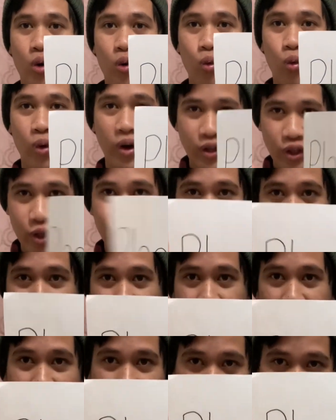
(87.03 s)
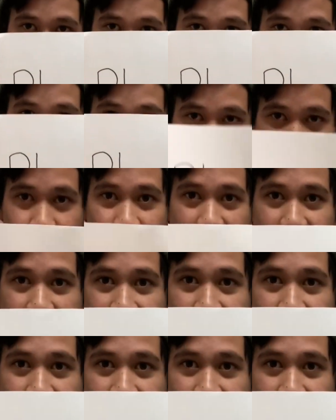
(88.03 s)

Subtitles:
Once you put a constraint